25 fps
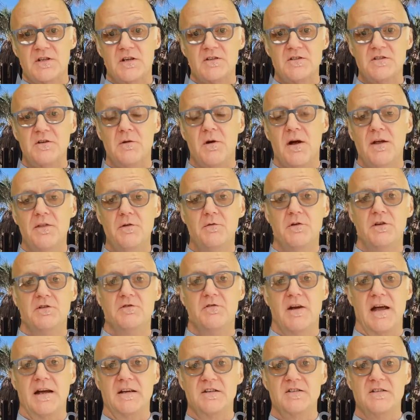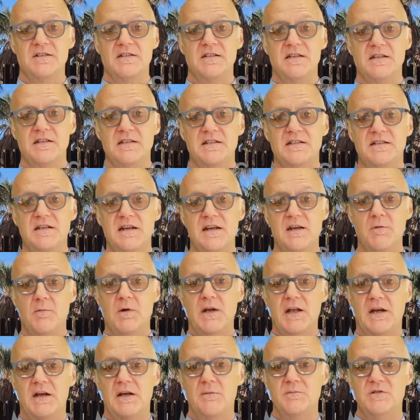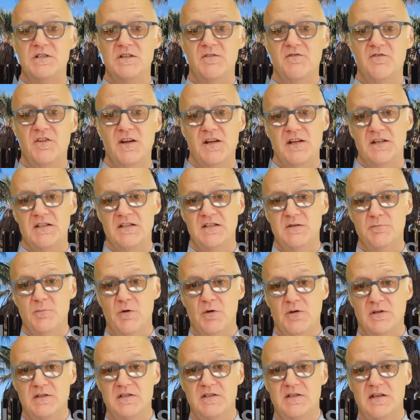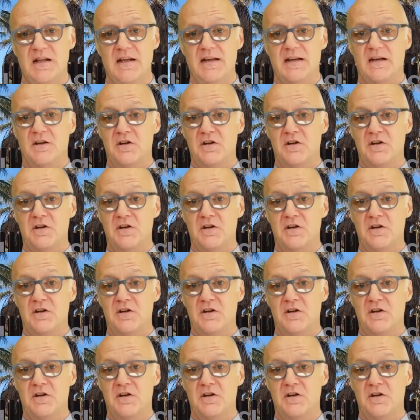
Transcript: There's also other attractions in the city when it comes to fun and sports